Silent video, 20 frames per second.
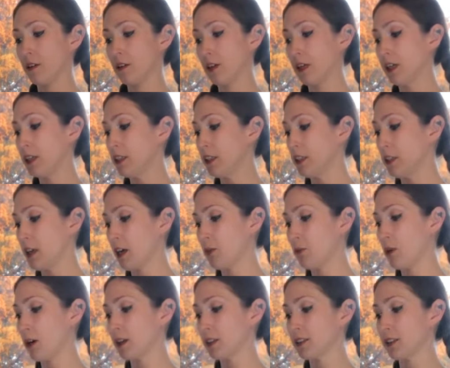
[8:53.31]
He need not
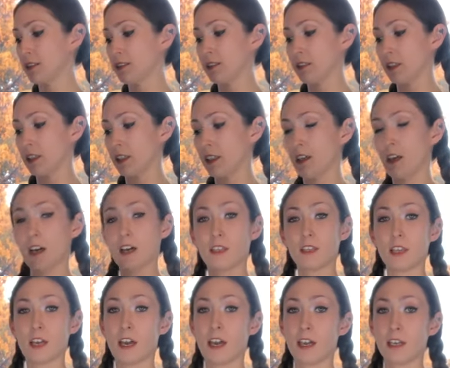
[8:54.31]
walk dizzily on
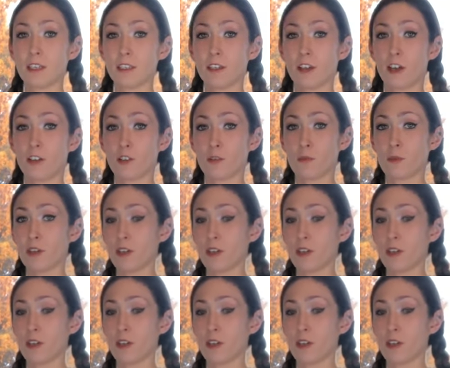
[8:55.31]
the high Gjallar